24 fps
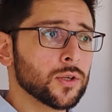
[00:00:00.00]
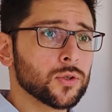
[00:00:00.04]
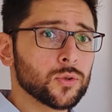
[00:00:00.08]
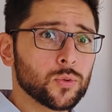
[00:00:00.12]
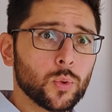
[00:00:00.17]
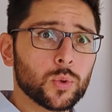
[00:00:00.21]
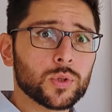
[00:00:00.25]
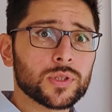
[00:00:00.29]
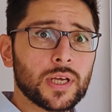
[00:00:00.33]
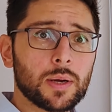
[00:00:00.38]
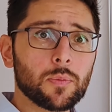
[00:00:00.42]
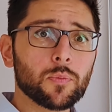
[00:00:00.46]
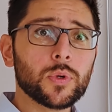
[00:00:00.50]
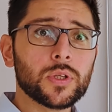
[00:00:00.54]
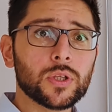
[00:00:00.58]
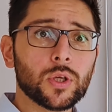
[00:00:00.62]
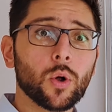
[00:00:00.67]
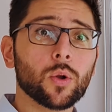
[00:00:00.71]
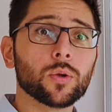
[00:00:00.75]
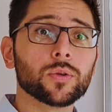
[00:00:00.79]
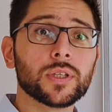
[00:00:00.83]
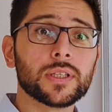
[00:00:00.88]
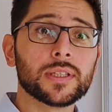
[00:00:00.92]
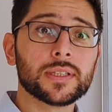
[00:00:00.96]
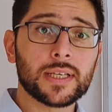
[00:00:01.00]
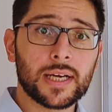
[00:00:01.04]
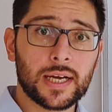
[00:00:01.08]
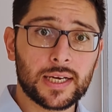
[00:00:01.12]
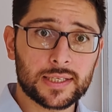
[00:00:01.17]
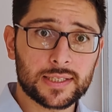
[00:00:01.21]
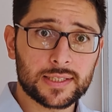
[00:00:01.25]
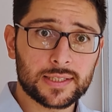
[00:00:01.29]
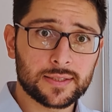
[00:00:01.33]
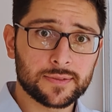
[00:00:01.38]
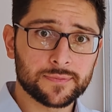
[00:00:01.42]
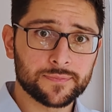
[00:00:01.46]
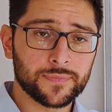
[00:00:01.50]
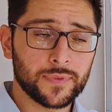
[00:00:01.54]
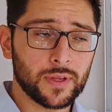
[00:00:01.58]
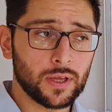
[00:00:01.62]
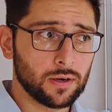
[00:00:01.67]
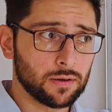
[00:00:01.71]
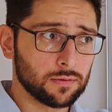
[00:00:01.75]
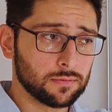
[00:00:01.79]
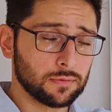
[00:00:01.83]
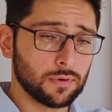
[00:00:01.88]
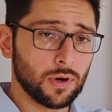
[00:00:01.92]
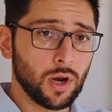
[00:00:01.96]
to some withholding tax
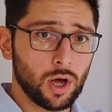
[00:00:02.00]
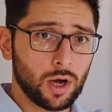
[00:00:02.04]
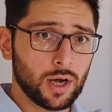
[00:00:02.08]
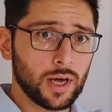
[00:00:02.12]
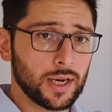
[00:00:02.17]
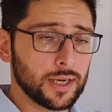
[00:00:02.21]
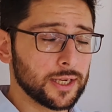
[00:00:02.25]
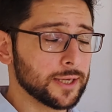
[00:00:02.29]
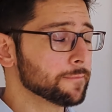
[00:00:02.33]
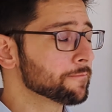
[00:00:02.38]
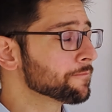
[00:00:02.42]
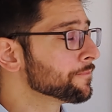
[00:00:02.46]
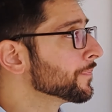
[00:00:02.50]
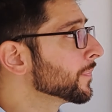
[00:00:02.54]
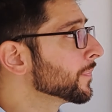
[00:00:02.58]
locally.